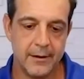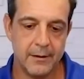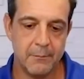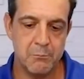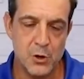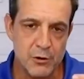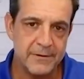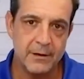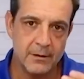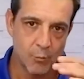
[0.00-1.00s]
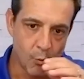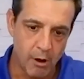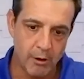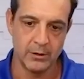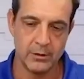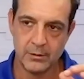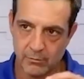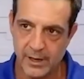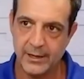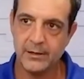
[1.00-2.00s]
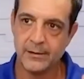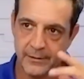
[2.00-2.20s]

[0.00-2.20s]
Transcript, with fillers: Moving water, right?